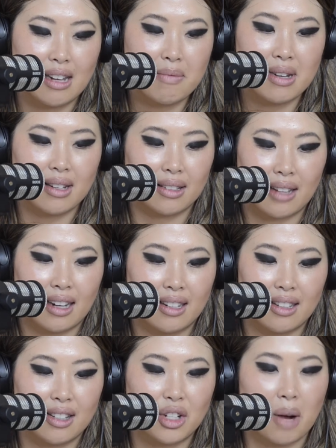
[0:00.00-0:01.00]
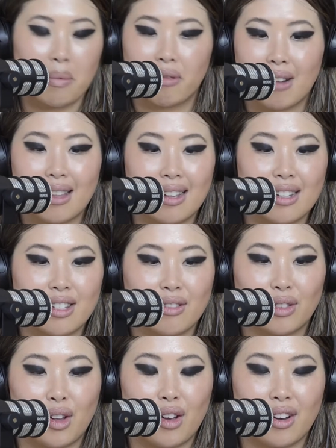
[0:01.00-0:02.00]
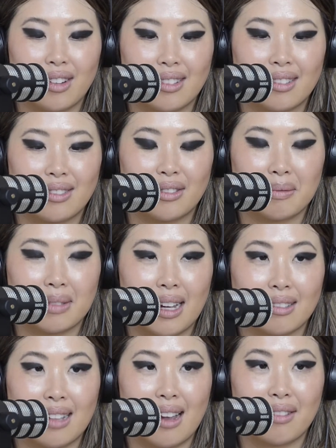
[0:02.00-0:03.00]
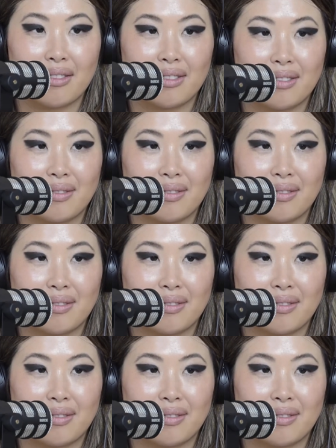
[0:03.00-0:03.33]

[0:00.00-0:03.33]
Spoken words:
give me like the top 3 things you've learnt from Sales Nav.